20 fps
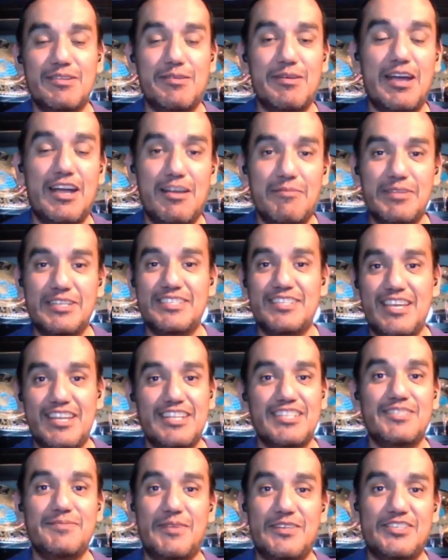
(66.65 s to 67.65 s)
I'm excited
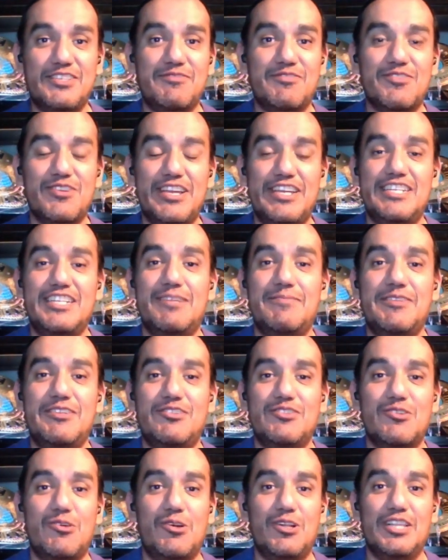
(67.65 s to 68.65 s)
especially for
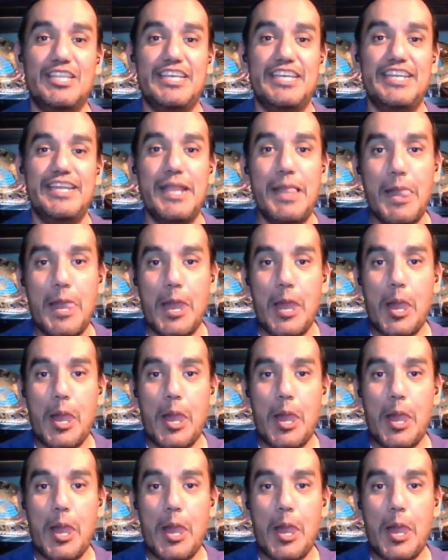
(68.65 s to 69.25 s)
AEW's All In.